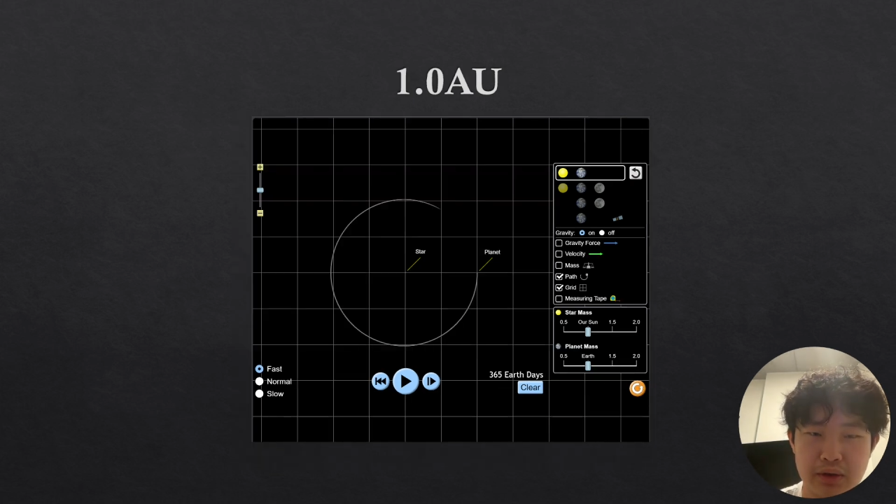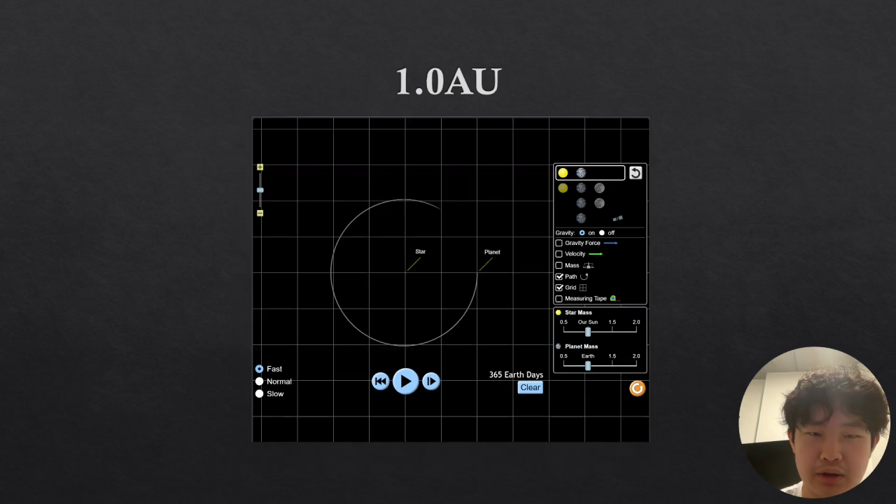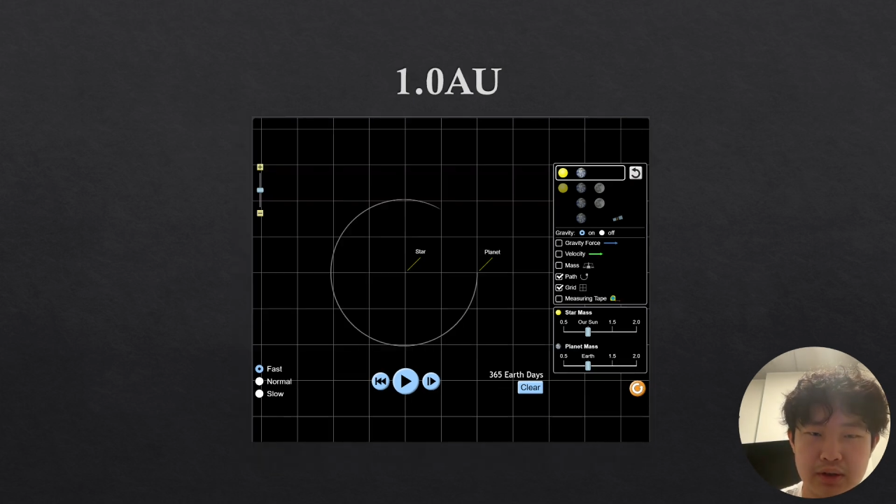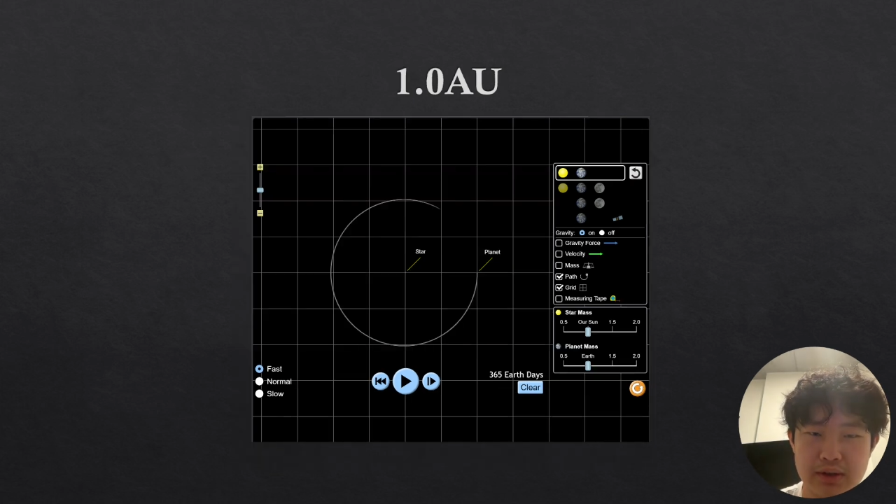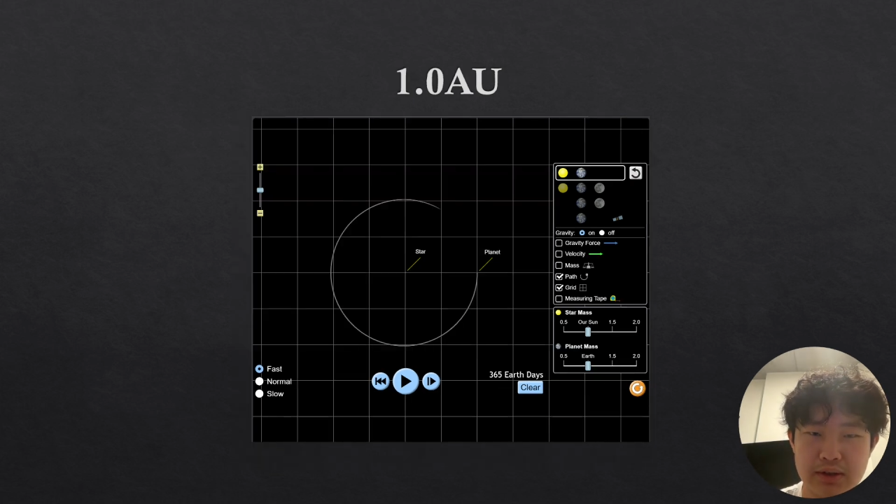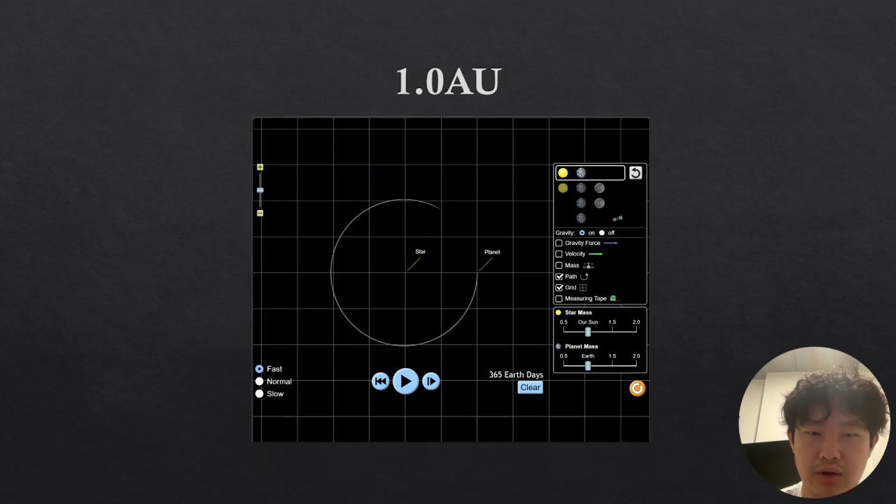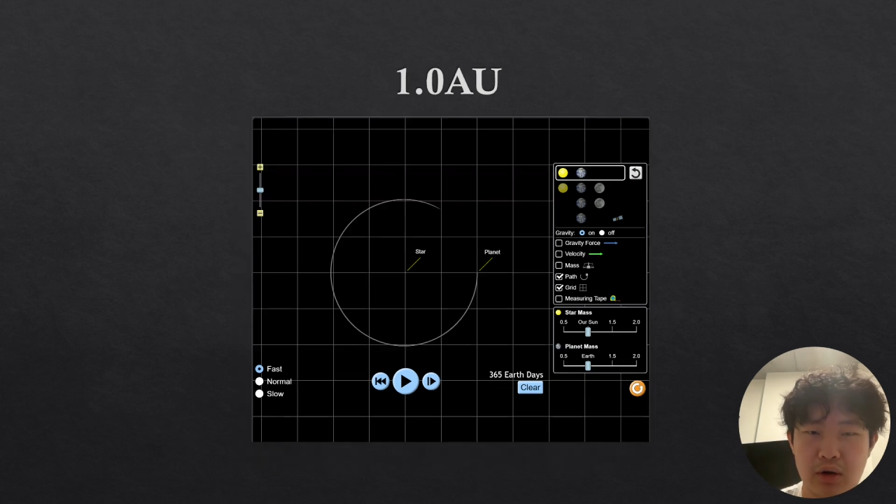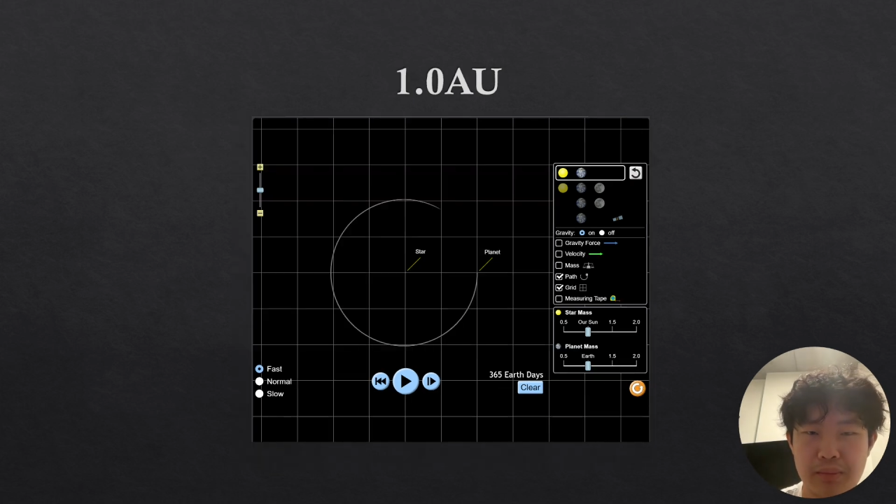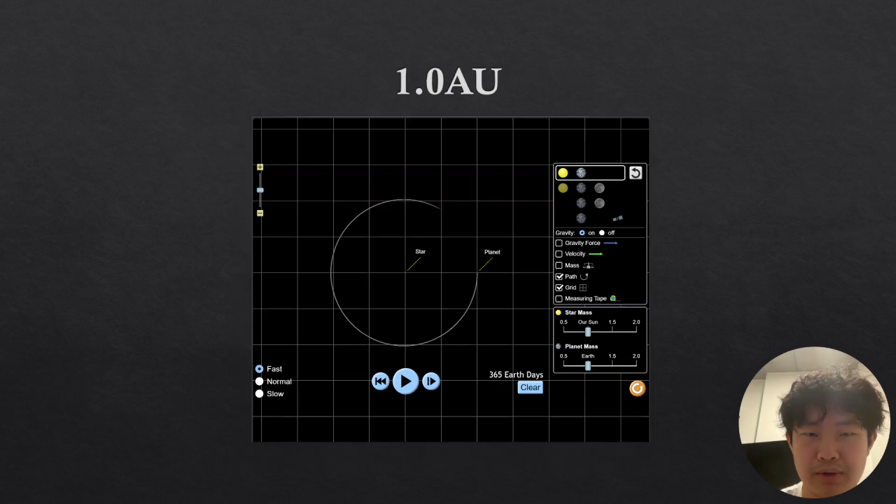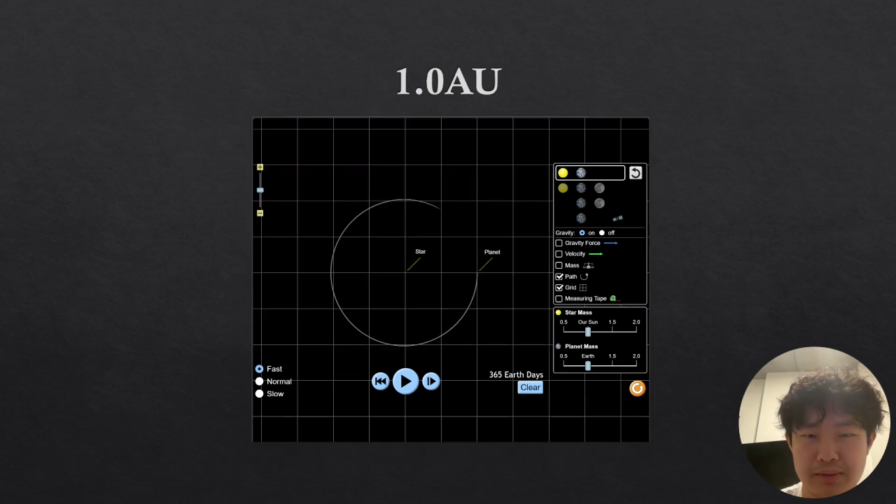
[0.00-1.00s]
Earth
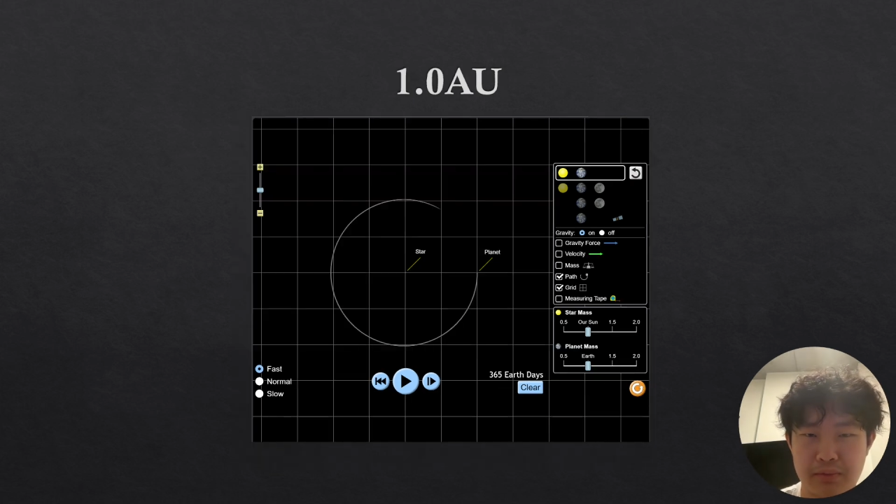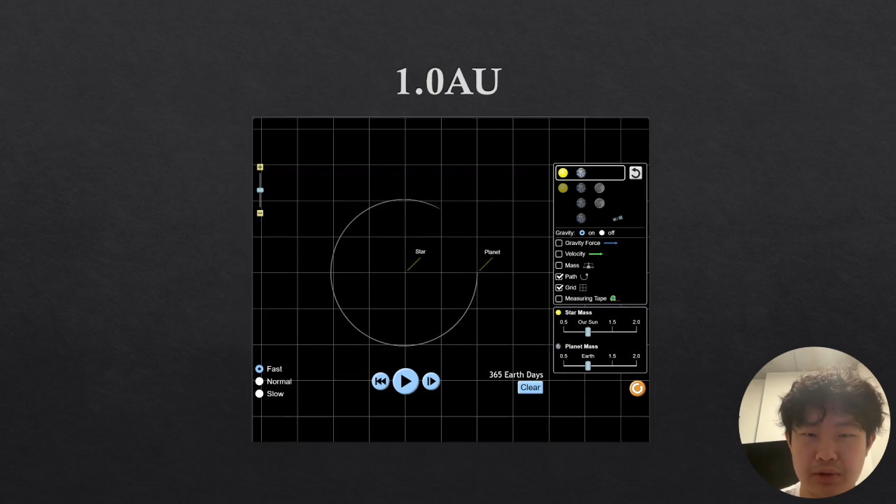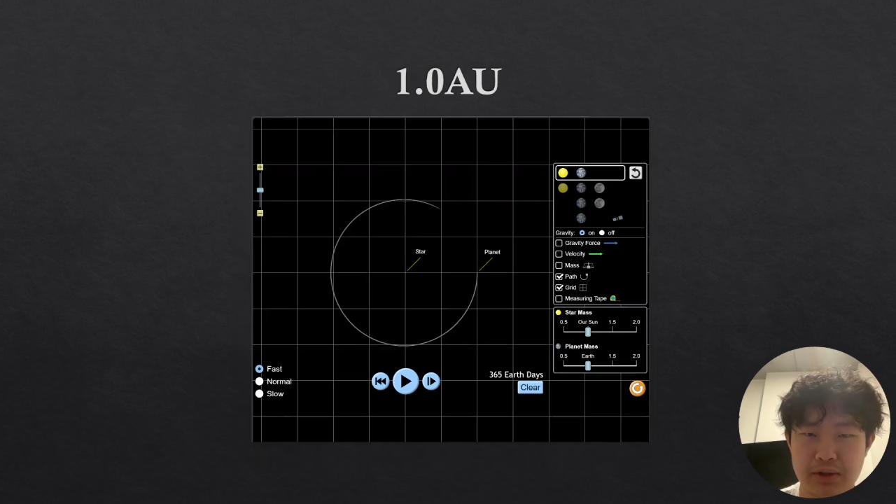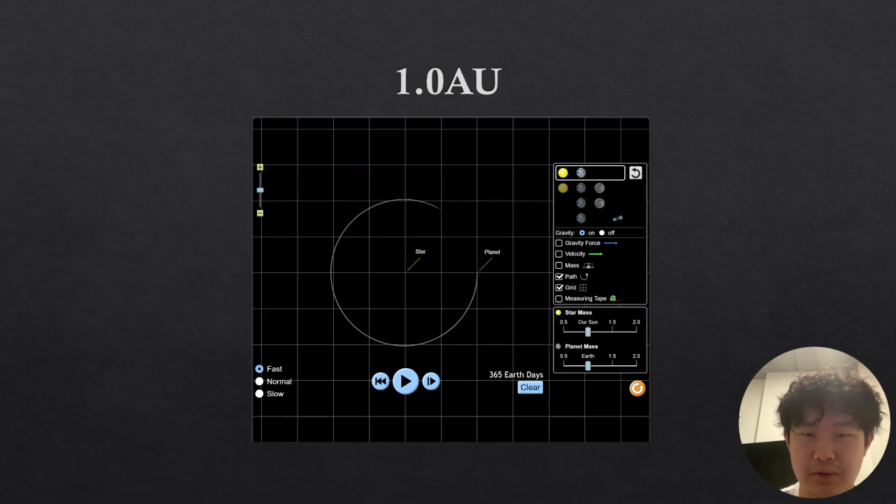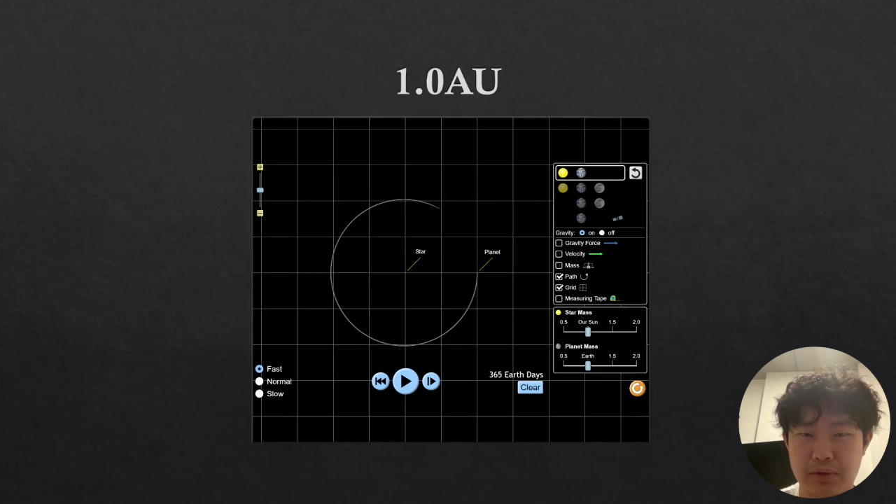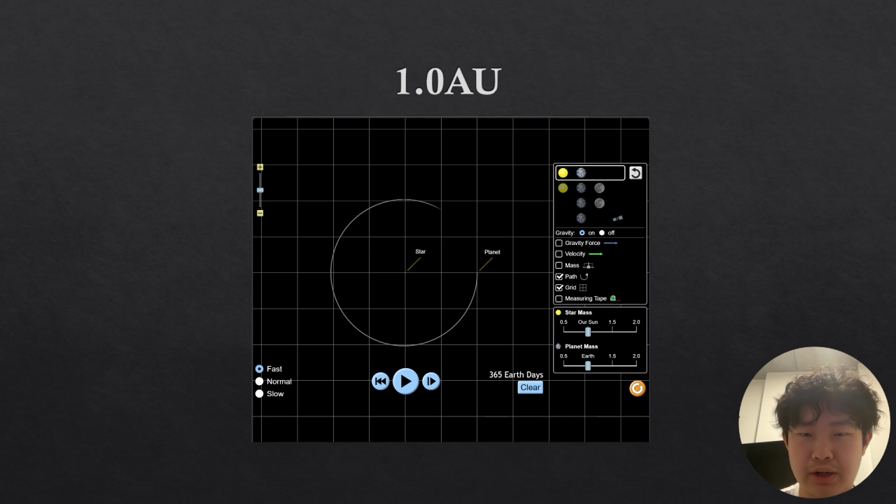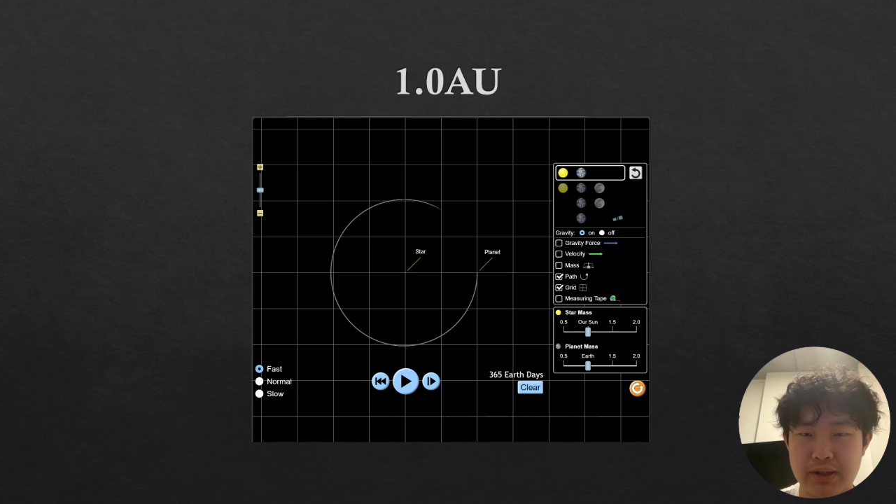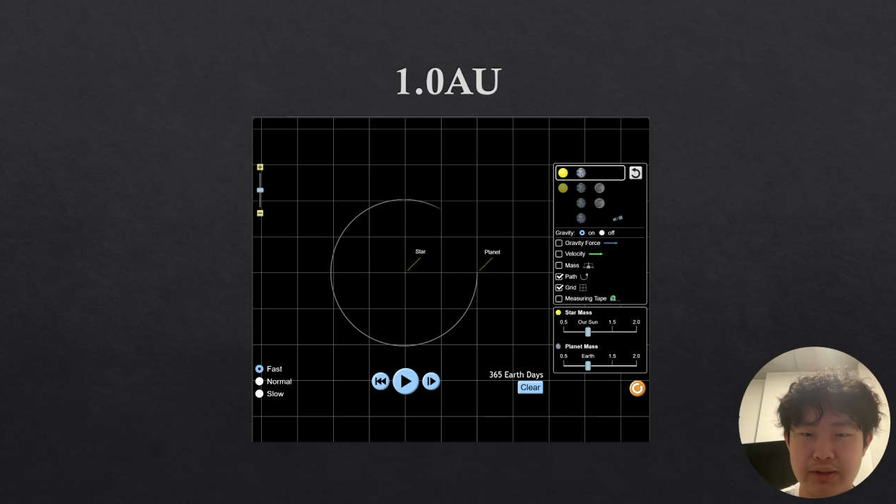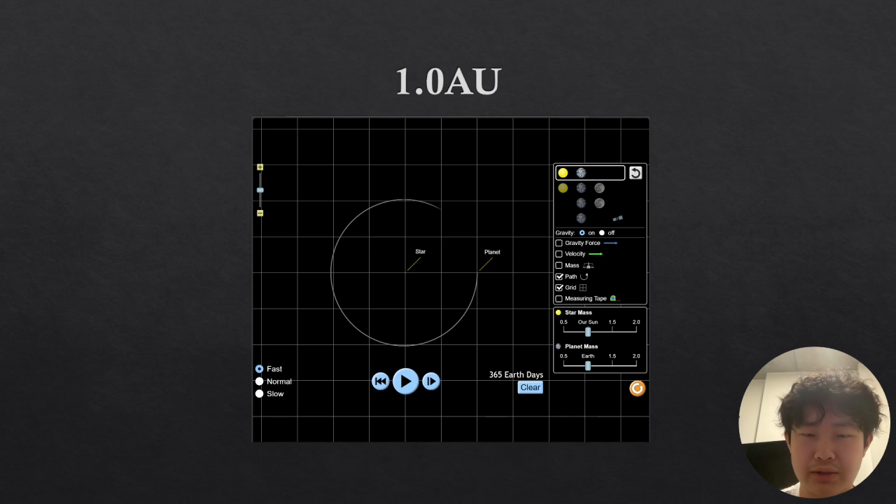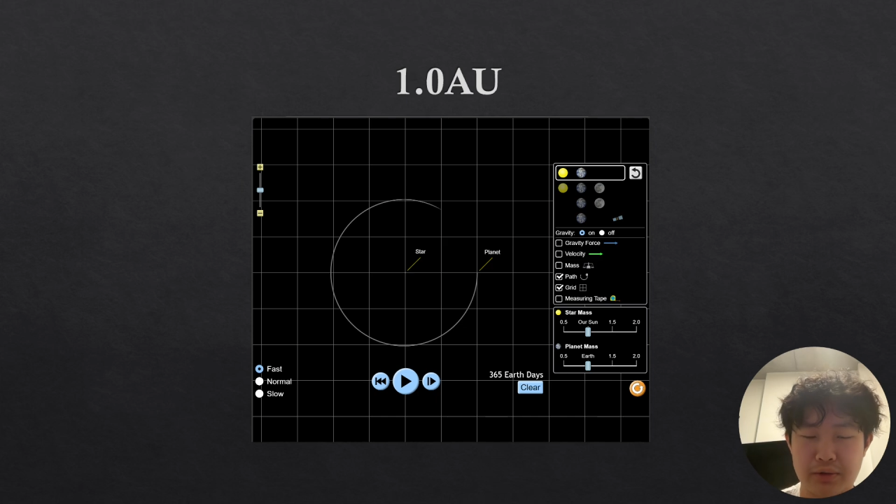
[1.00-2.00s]
orbit was already
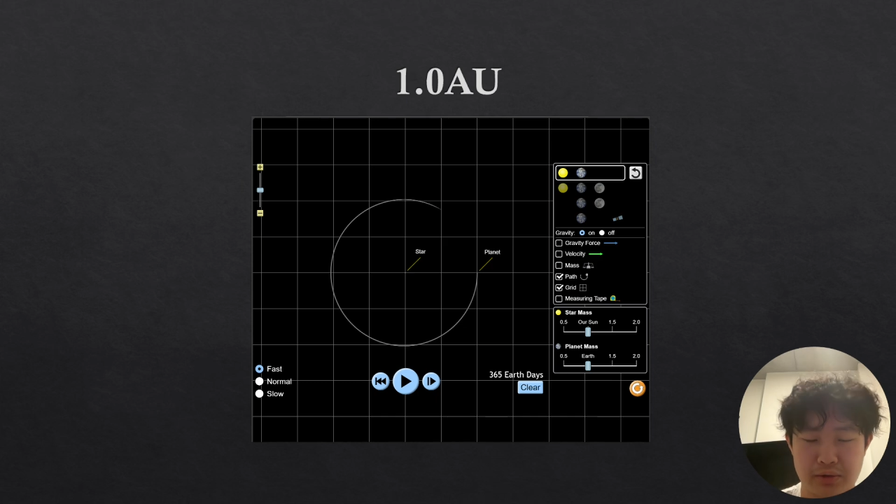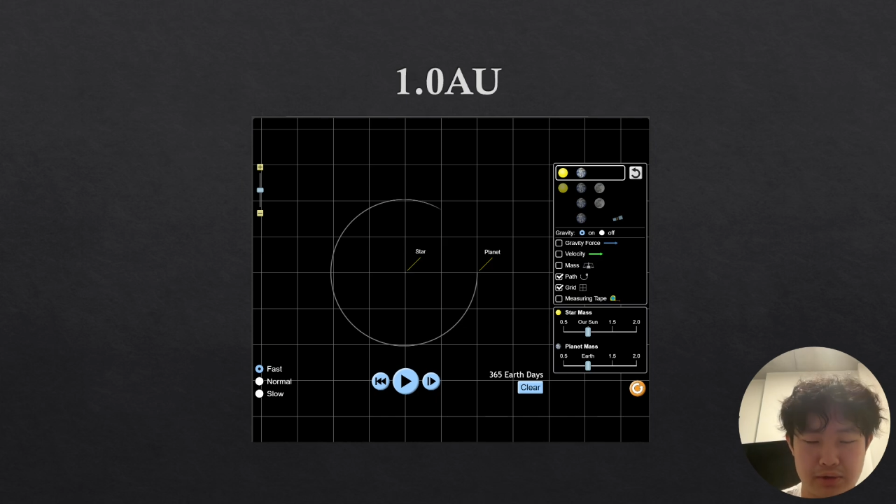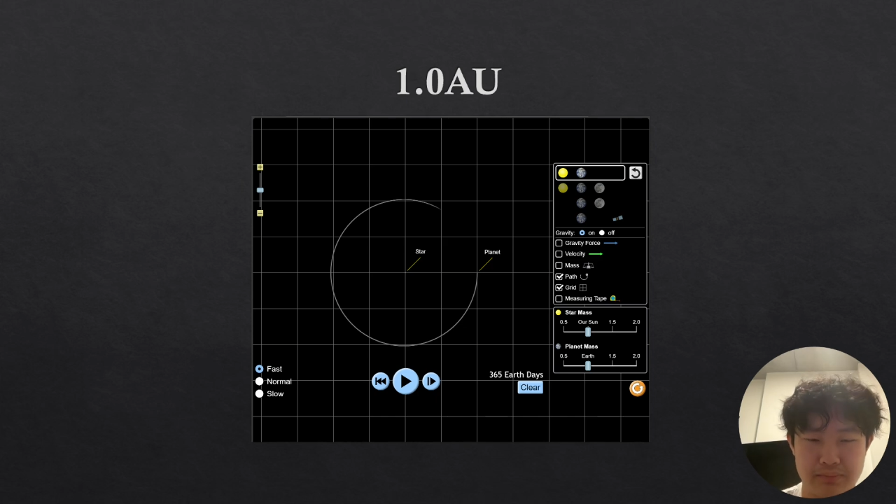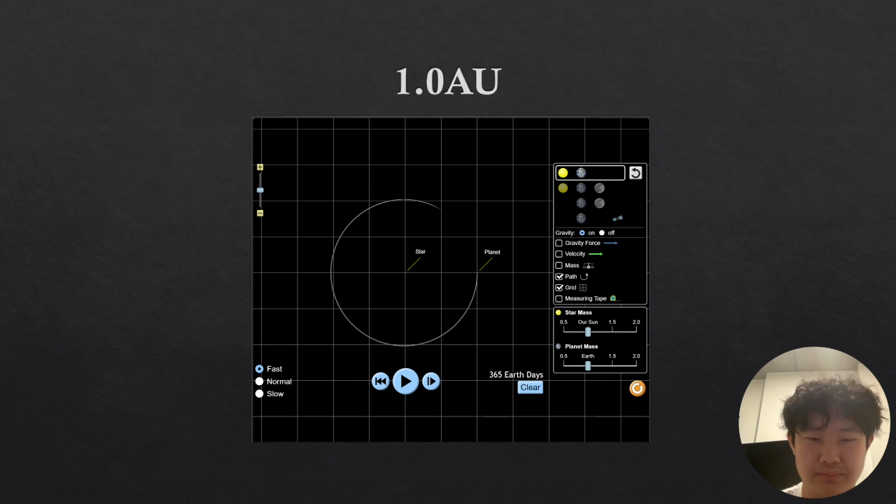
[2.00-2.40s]
circular.